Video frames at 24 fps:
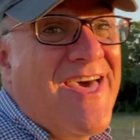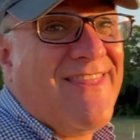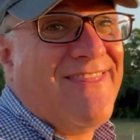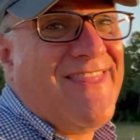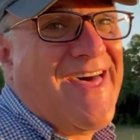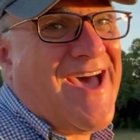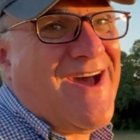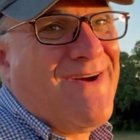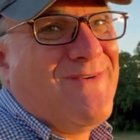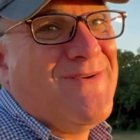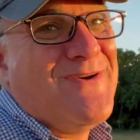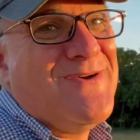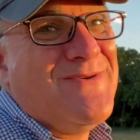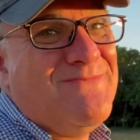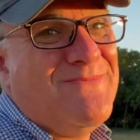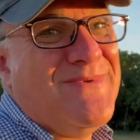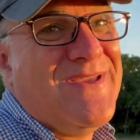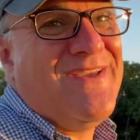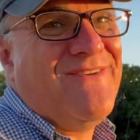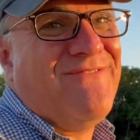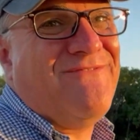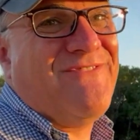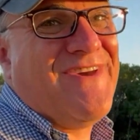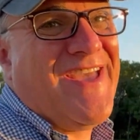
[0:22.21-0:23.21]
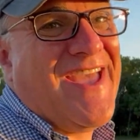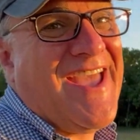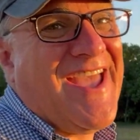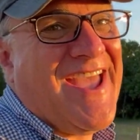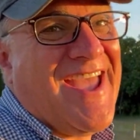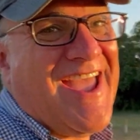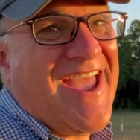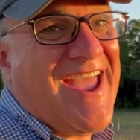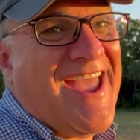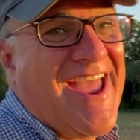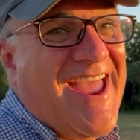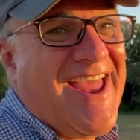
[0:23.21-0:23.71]
that would be
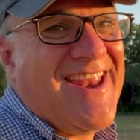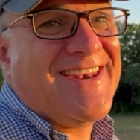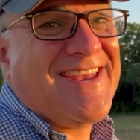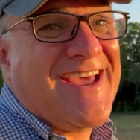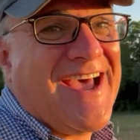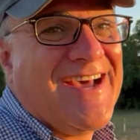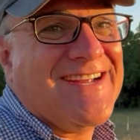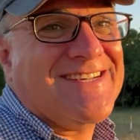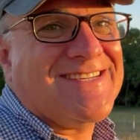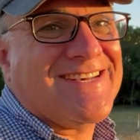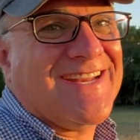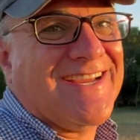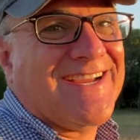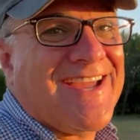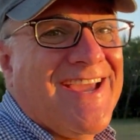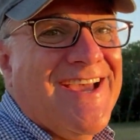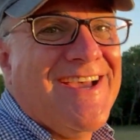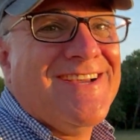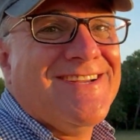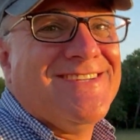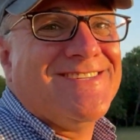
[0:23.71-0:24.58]
fantastic.